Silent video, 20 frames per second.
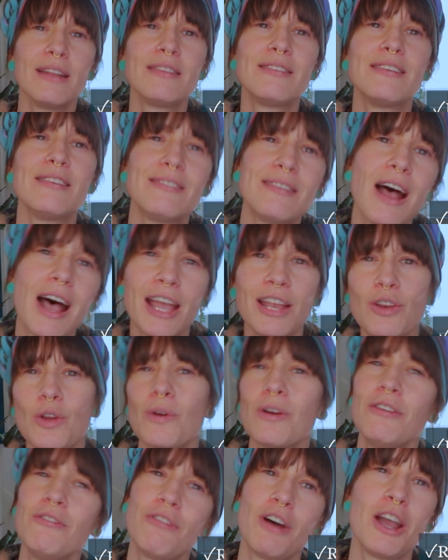design
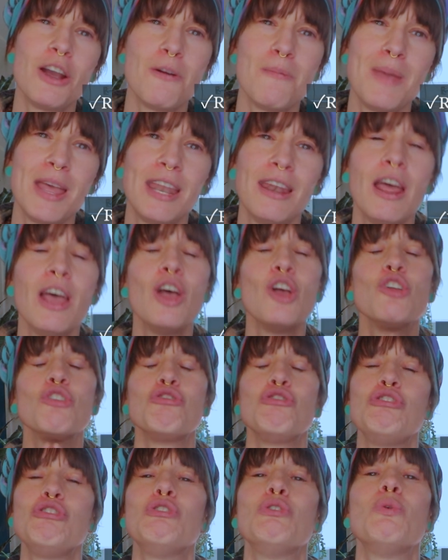your environment
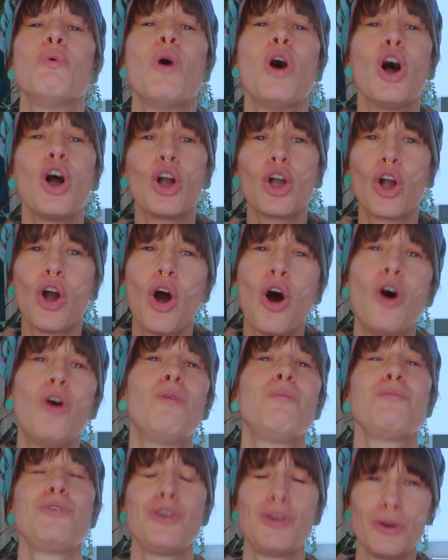to
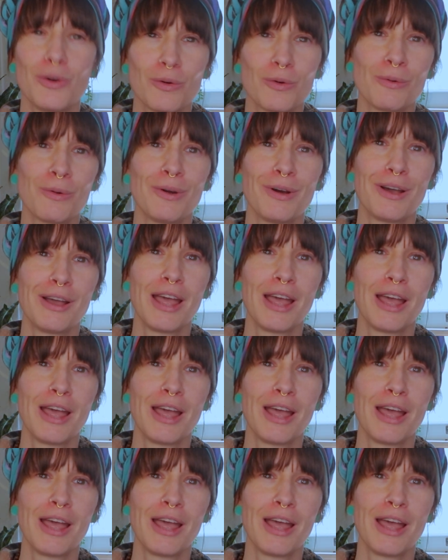calm you.